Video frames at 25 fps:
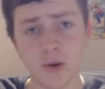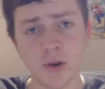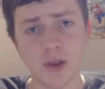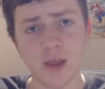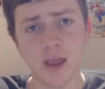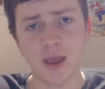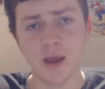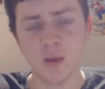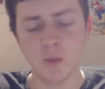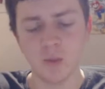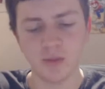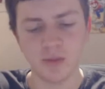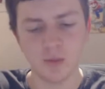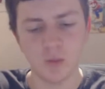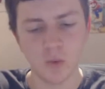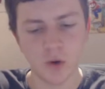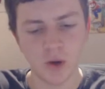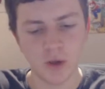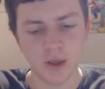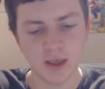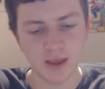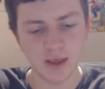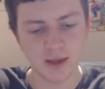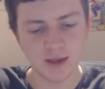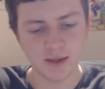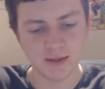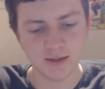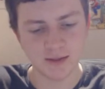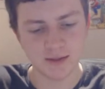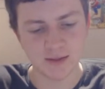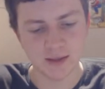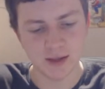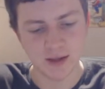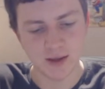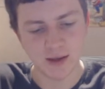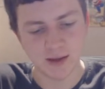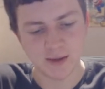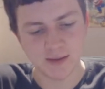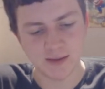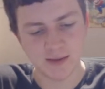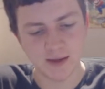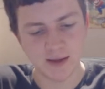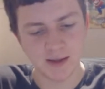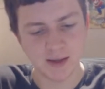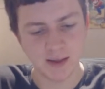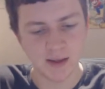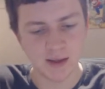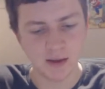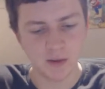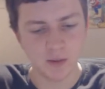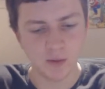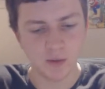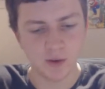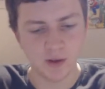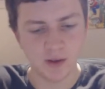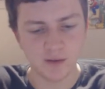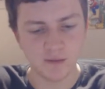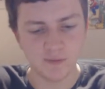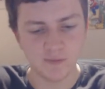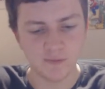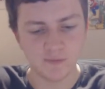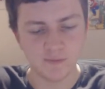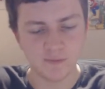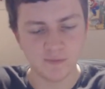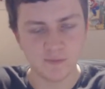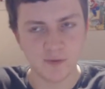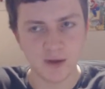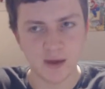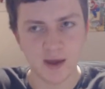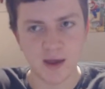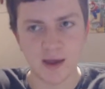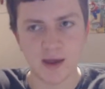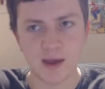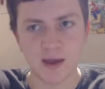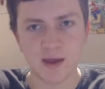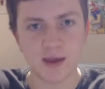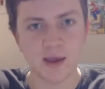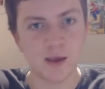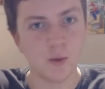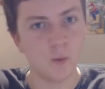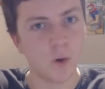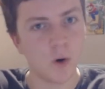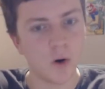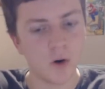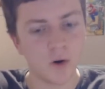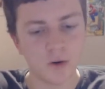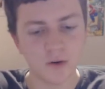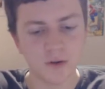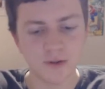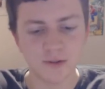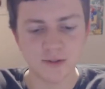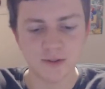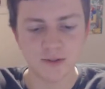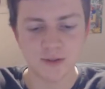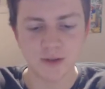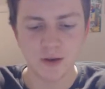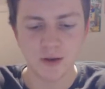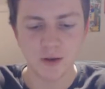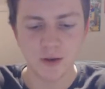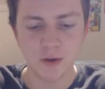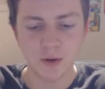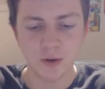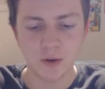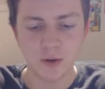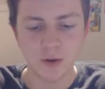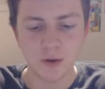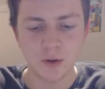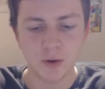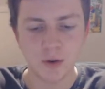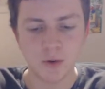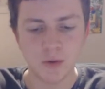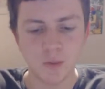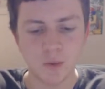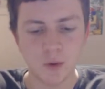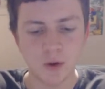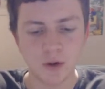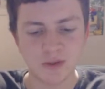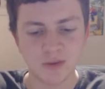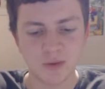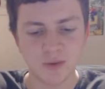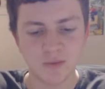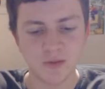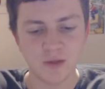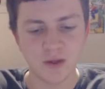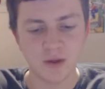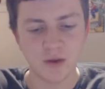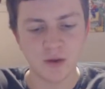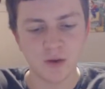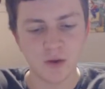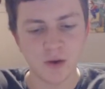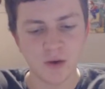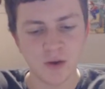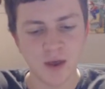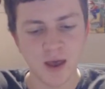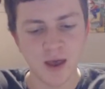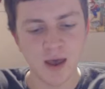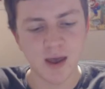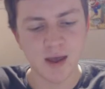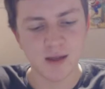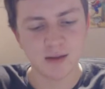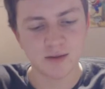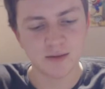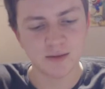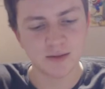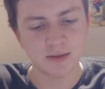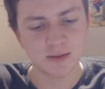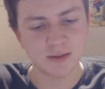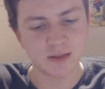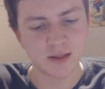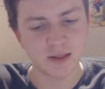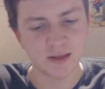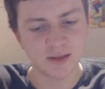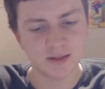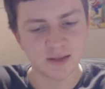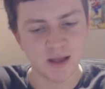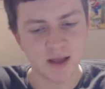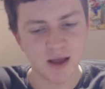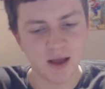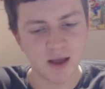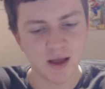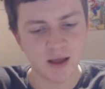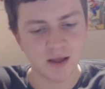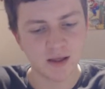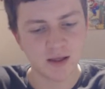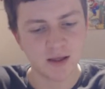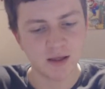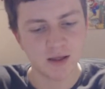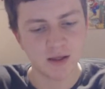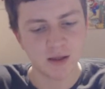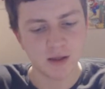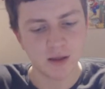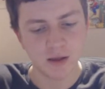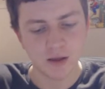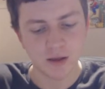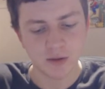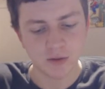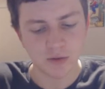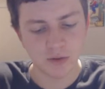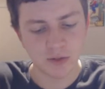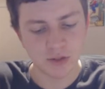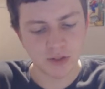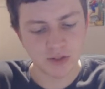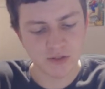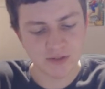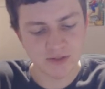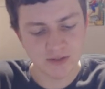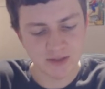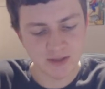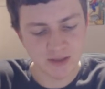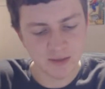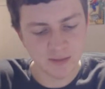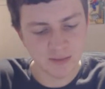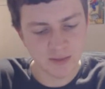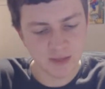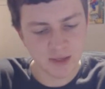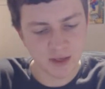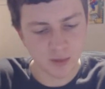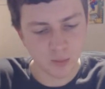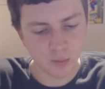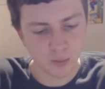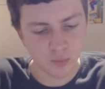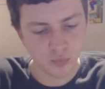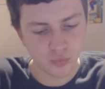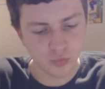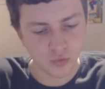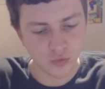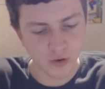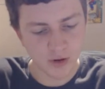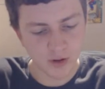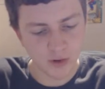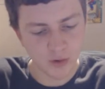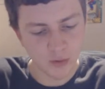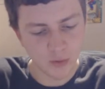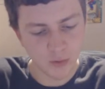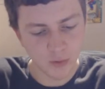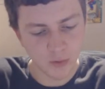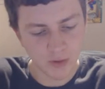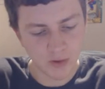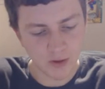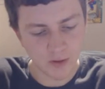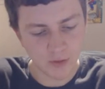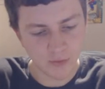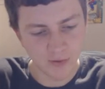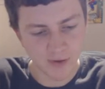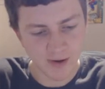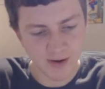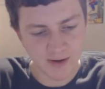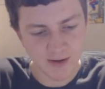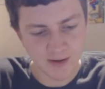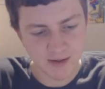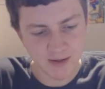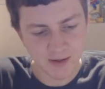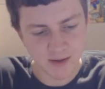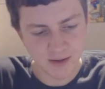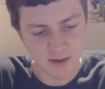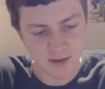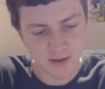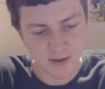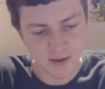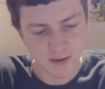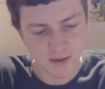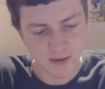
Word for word: Communicating with the Wookies, dealing with Uh, Ewoks, underwater with the Gungans and things like that, which seems like a pretty cool little read.